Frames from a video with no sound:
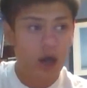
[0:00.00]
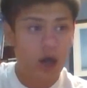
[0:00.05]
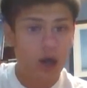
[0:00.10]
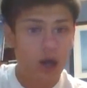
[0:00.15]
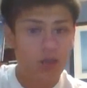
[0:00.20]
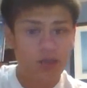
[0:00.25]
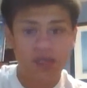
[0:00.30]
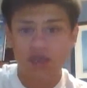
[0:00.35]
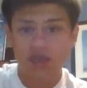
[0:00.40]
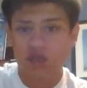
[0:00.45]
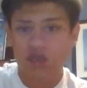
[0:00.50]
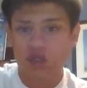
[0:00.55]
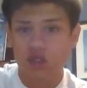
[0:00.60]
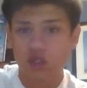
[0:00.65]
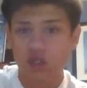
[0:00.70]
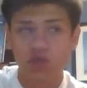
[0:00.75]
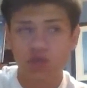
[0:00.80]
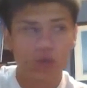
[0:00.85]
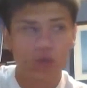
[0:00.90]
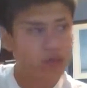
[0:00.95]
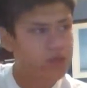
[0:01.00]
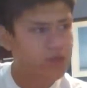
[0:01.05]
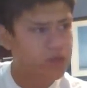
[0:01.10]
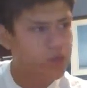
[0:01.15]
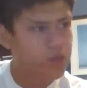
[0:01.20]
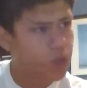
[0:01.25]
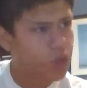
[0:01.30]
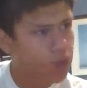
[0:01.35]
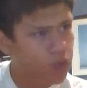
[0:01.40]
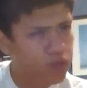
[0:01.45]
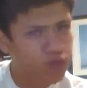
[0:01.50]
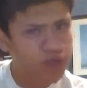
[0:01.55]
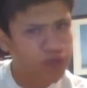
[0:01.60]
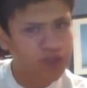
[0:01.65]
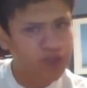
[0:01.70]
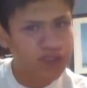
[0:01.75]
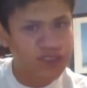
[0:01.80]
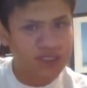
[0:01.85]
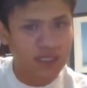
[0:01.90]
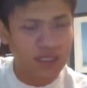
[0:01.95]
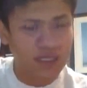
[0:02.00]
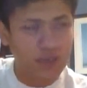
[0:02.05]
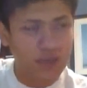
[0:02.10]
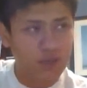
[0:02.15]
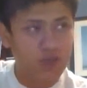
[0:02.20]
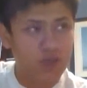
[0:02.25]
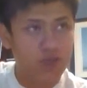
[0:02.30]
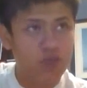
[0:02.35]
in the show, what realistically